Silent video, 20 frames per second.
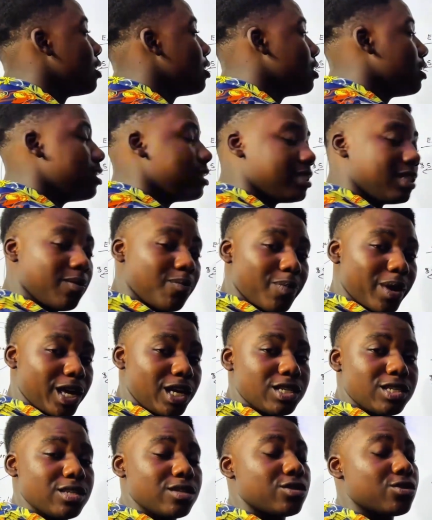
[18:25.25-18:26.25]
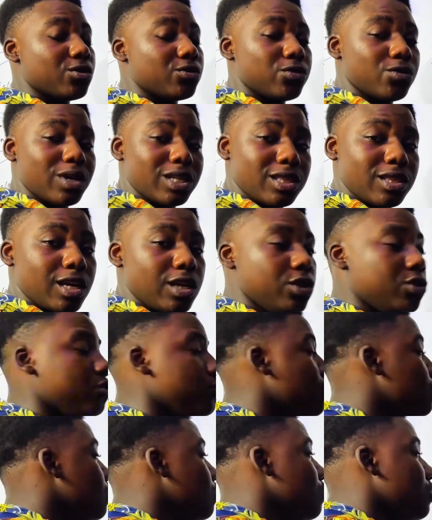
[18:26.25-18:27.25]
This is the basics of what they
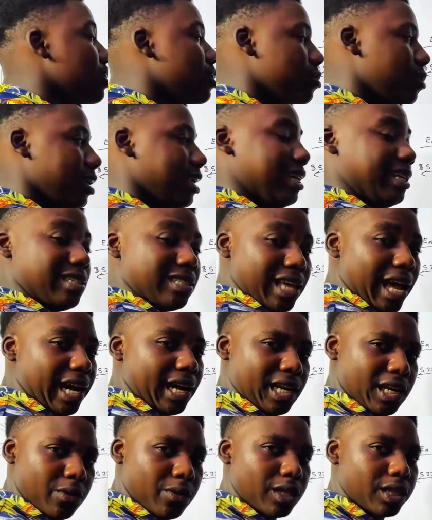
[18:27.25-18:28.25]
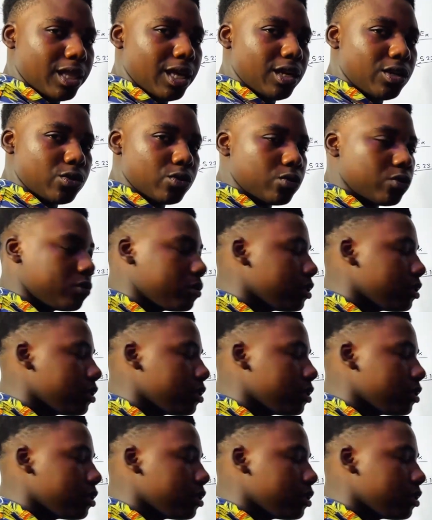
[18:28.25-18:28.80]
do. This is not exactly what they do.